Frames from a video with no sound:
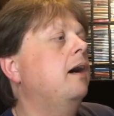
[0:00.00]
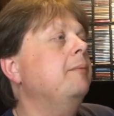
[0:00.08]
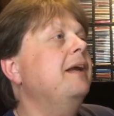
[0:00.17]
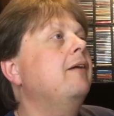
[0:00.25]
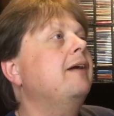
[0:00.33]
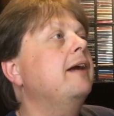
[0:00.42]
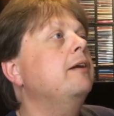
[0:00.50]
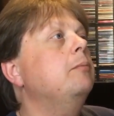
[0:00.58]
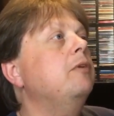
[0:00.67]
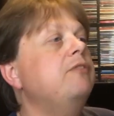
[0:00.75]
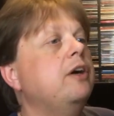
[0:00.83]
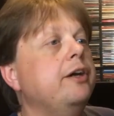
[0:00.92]
I'm now getting
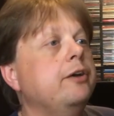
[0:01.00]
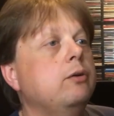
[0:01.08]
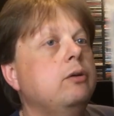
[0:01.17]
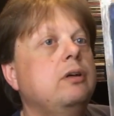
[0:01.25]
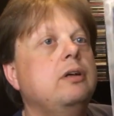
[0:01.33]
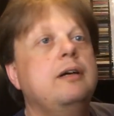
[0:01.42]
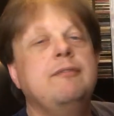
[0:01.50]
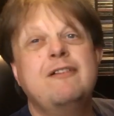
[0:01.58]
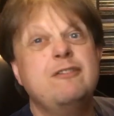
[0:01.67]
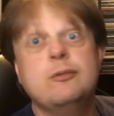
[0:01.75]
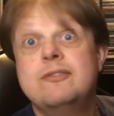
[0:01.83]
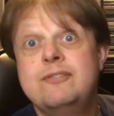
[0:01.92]
them on vinyl.
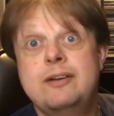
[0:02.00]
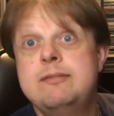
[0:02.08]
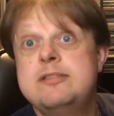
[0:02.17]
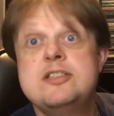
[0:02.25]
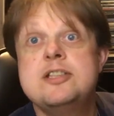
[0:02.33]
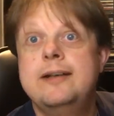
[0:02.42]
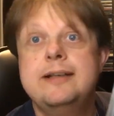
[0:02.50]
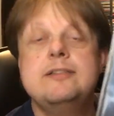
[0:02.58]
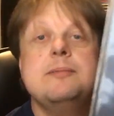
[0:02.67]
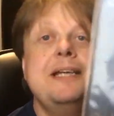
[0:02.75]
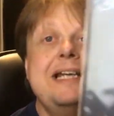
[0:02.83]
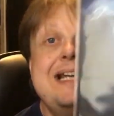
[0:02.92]
They're
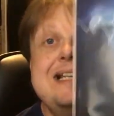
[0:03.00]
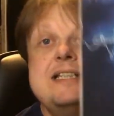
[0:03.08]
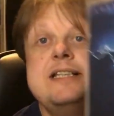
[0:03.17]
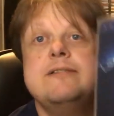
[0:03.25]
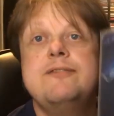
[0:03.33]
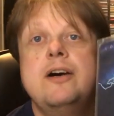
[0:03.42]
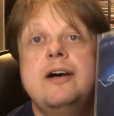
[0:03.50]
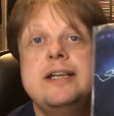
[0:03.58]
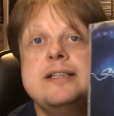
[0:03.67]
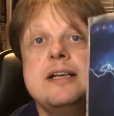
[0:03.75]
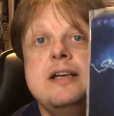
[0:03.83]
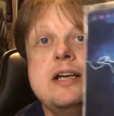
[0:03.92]
turning to be easy to
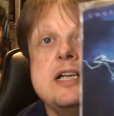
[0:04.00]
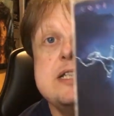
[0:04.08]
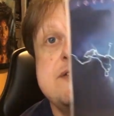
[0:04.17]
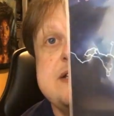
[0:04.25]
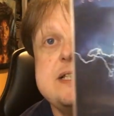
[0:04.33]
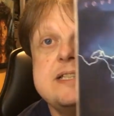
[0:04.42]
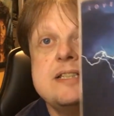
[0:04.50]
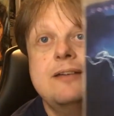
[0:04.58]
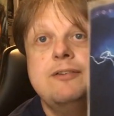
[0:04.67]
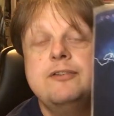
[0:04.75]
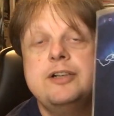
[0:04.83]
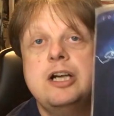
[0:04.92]
find. So this is
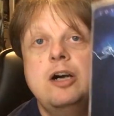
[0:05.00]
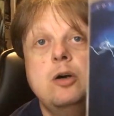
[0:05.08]
Love Over